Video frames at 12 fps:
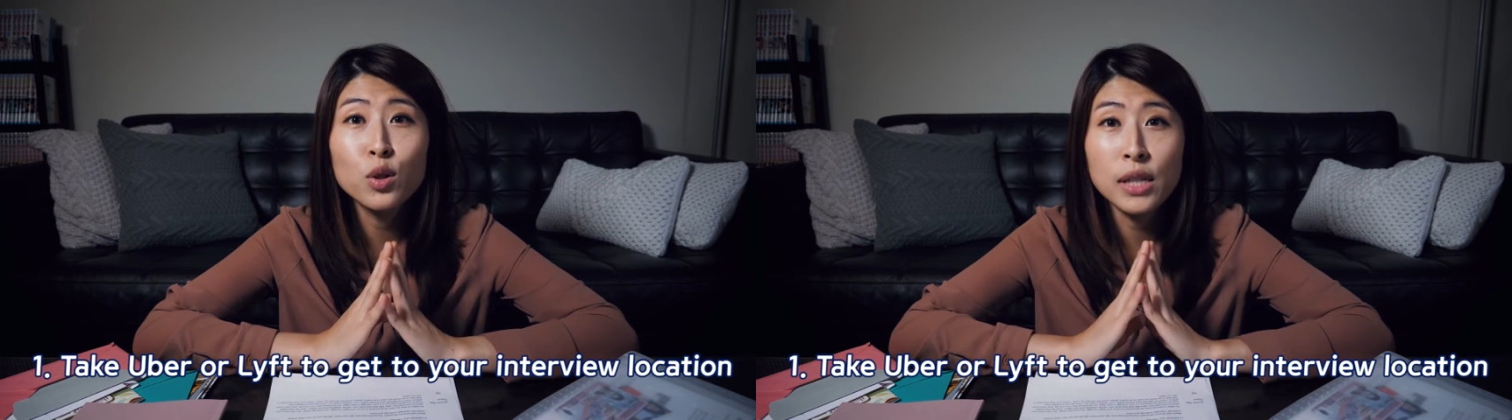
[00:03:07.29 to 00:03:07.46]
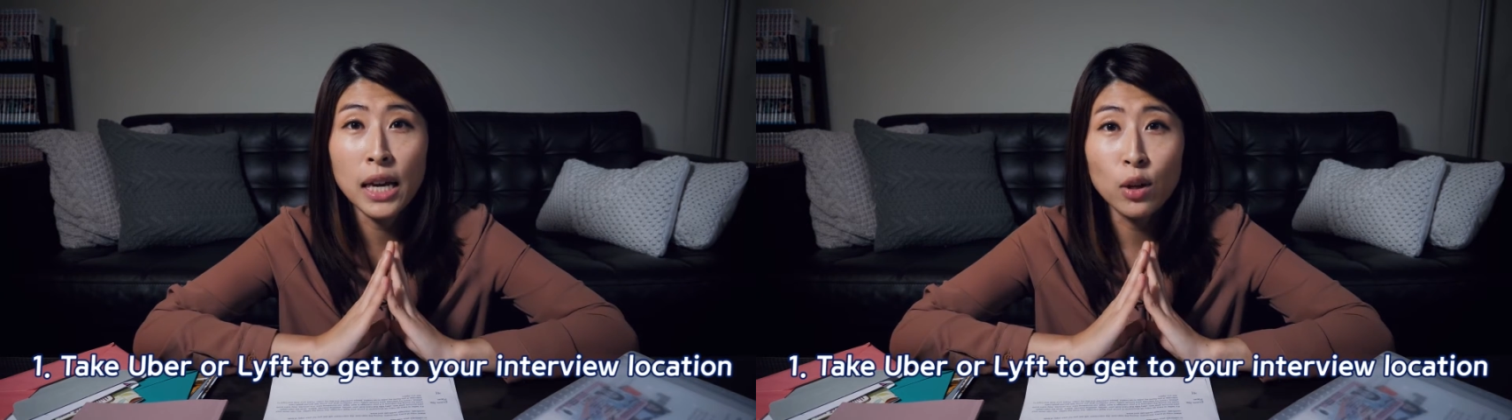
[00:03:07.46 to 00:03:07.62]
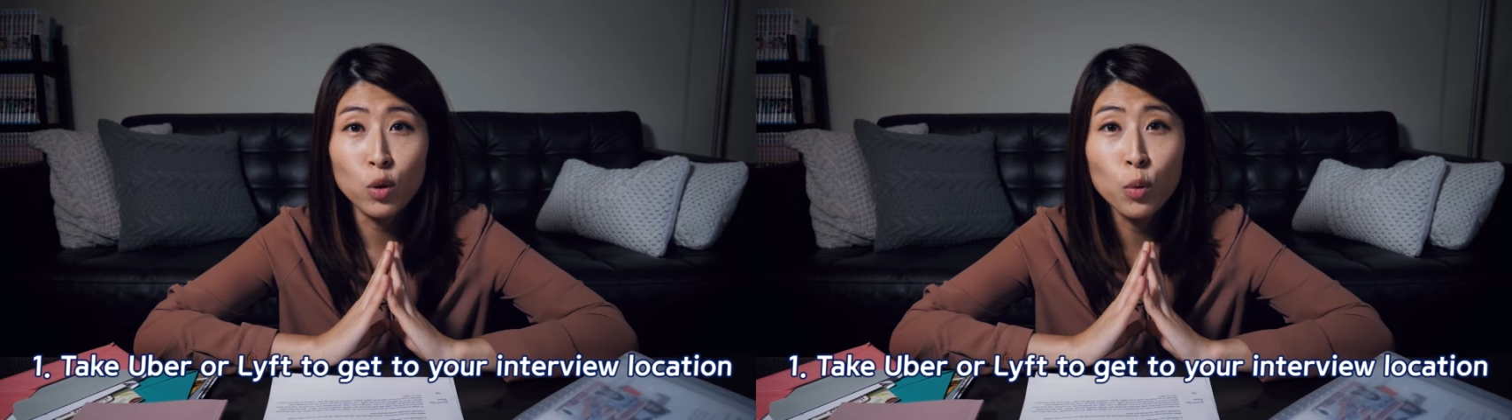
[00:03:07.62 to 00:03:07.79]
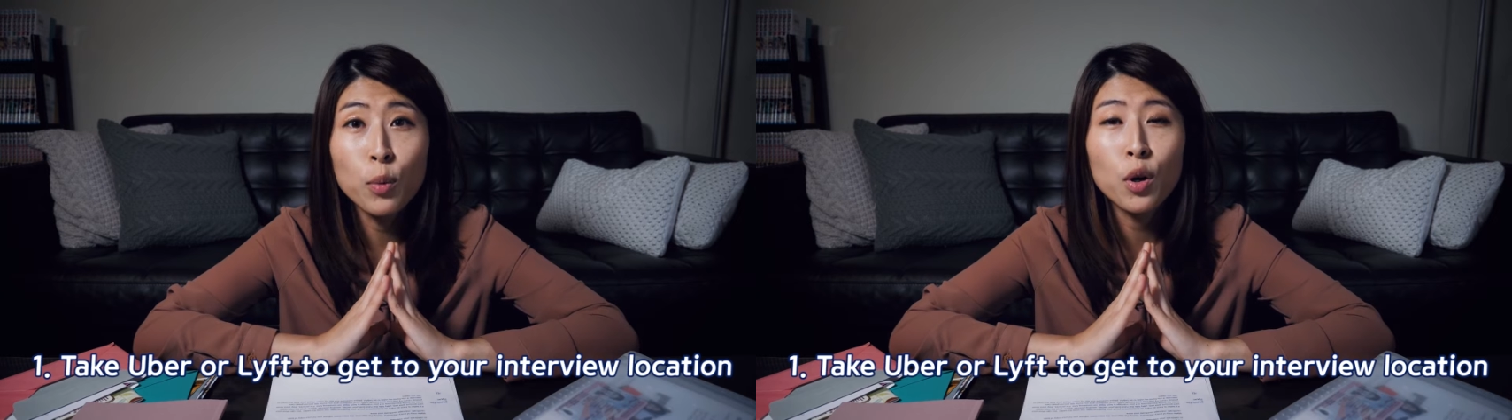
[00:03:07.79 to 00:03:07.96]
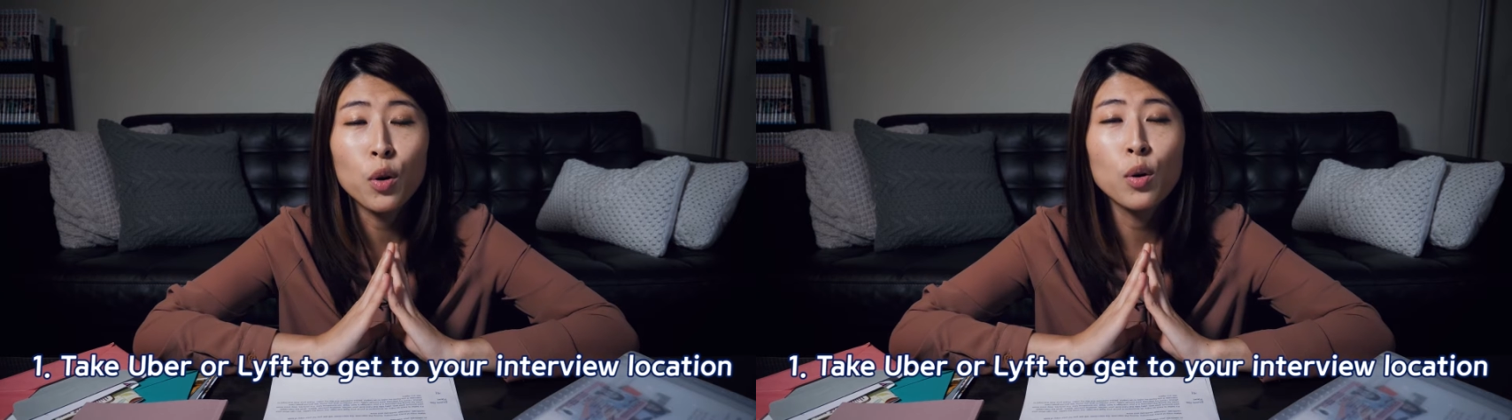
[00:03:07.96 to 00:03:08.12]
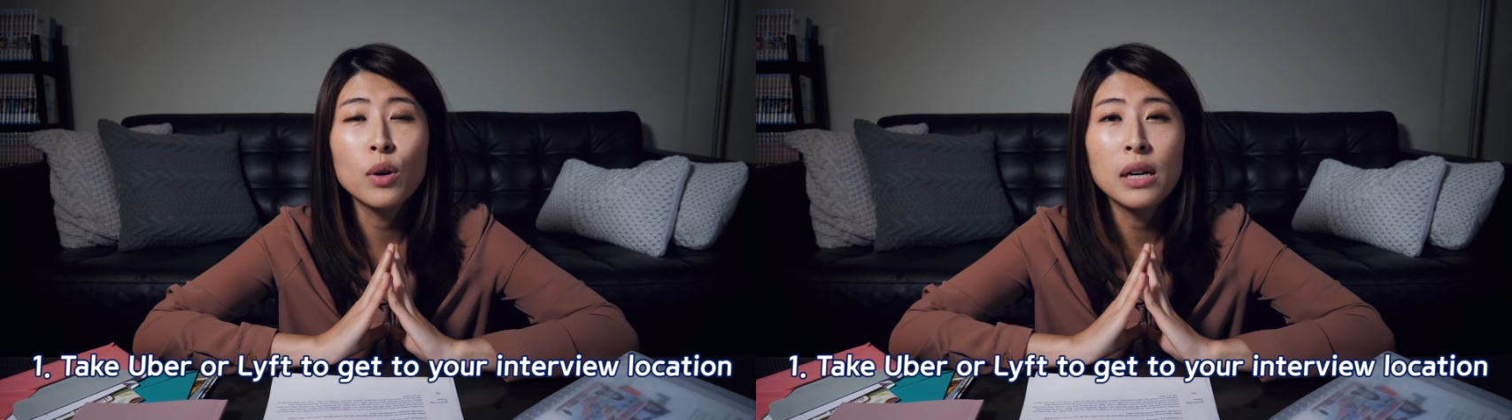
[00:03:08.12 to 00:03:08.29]
to take Uber
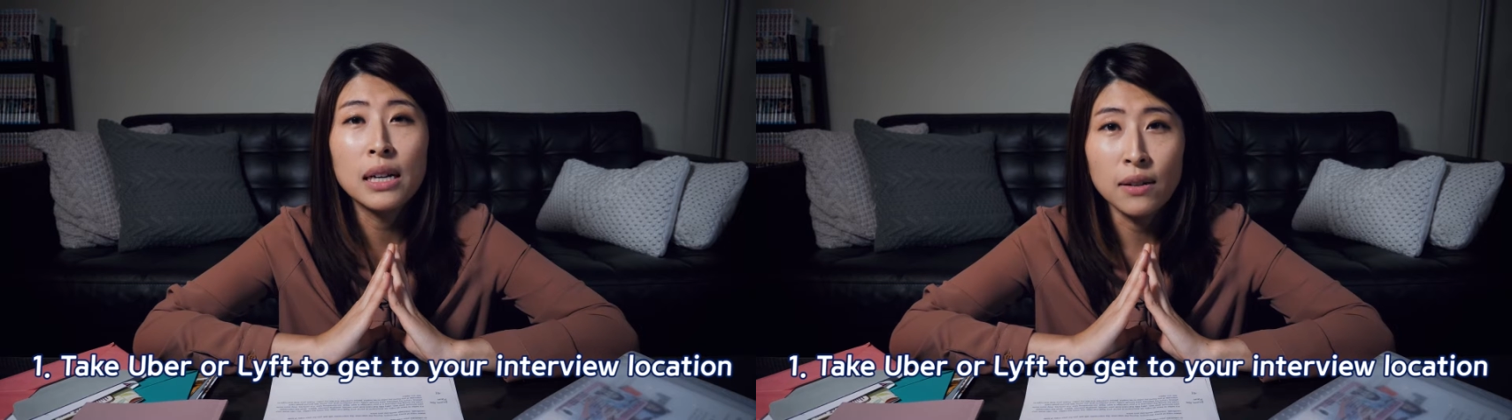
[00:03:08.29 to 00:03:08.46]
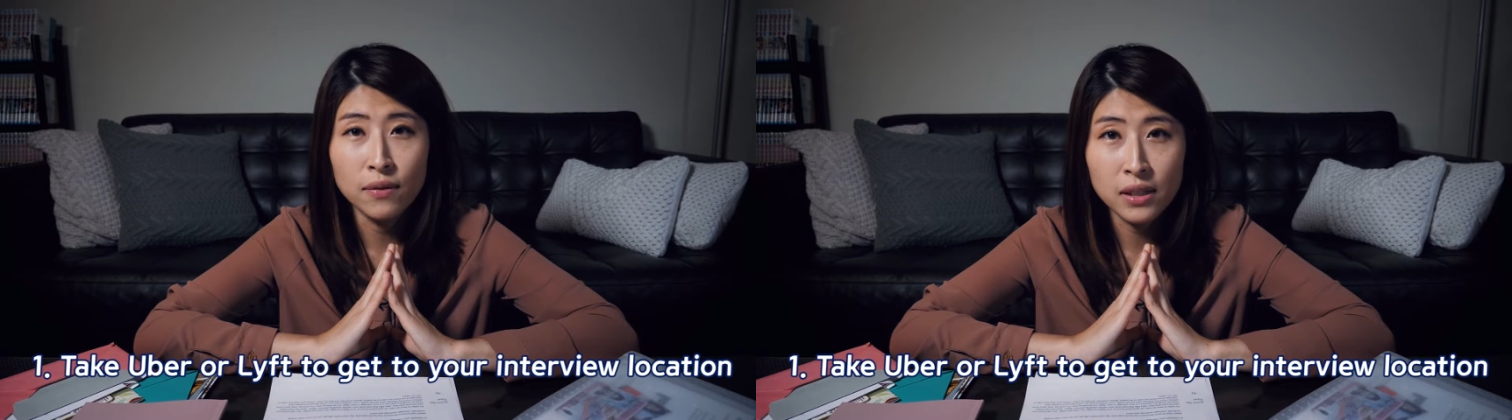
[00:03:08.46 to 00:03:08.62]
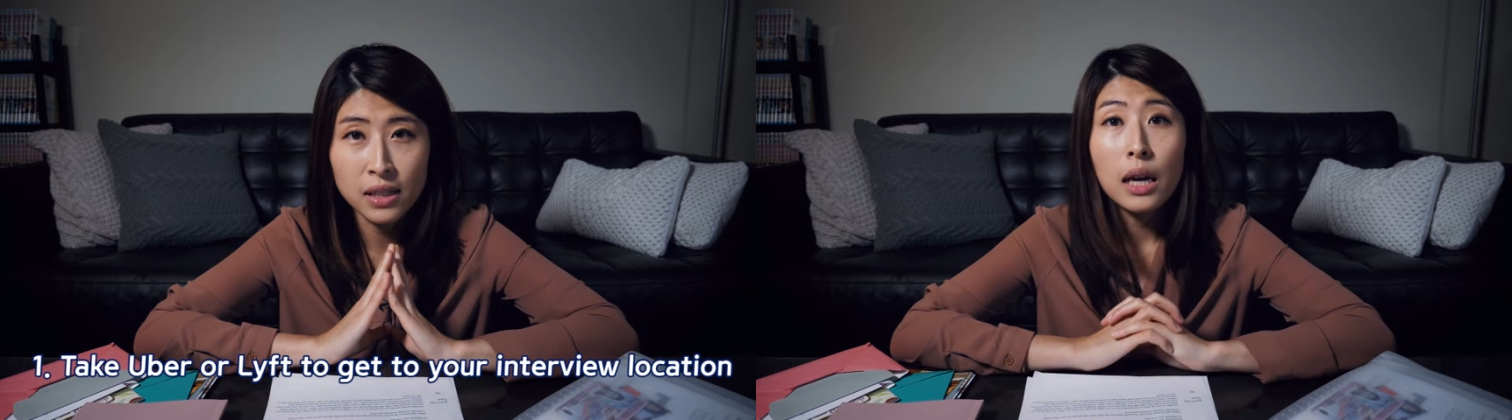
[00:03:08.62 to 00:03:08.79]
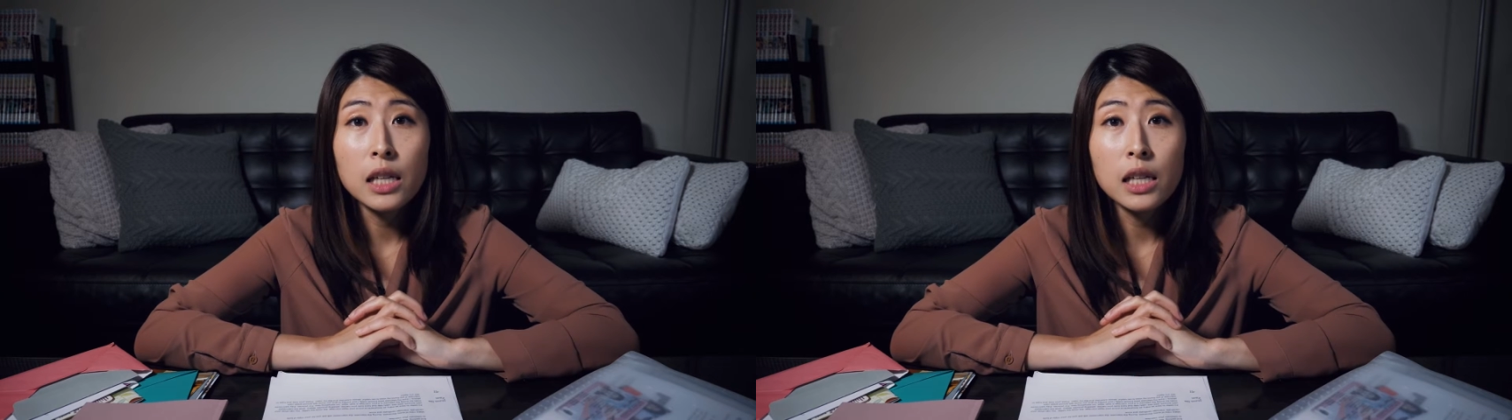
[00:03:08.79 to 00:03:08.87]
or Lyft.